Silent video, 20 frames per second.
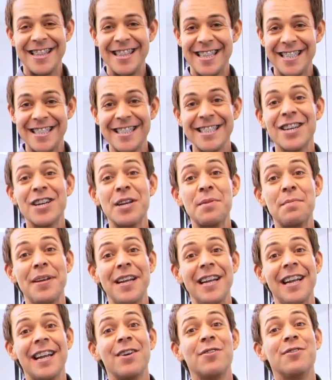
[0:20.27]
This is going
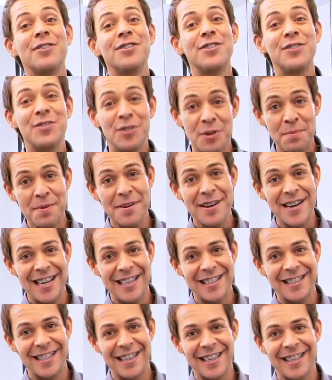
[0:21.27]
to be super
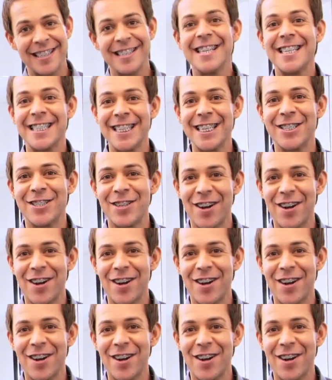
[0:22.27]
easy. Let's get